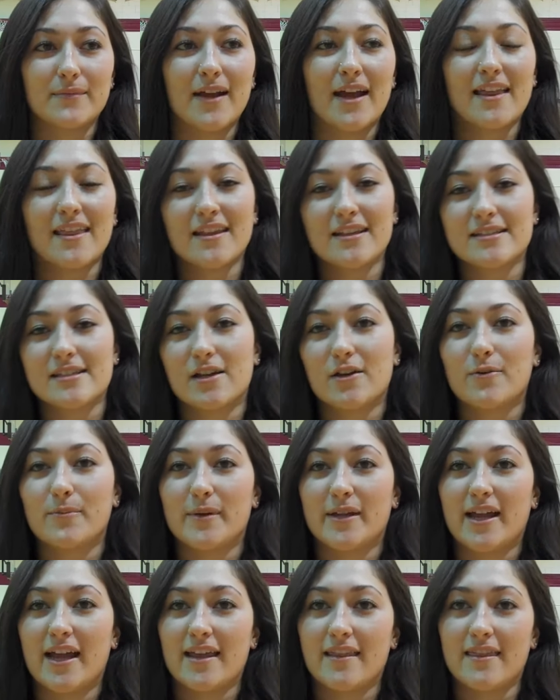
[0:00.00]
I think so,
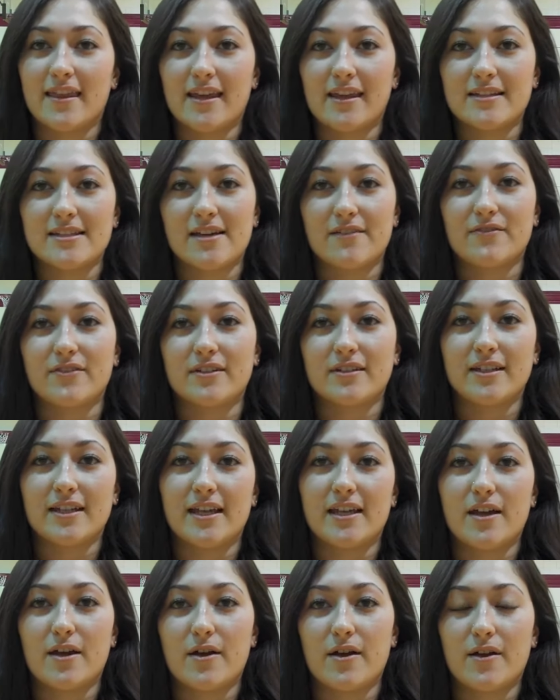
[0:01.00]
but I think
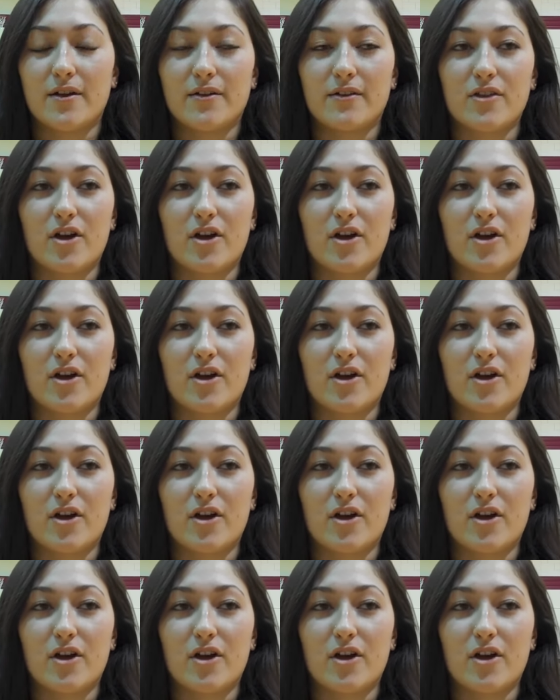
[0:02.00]
definitely a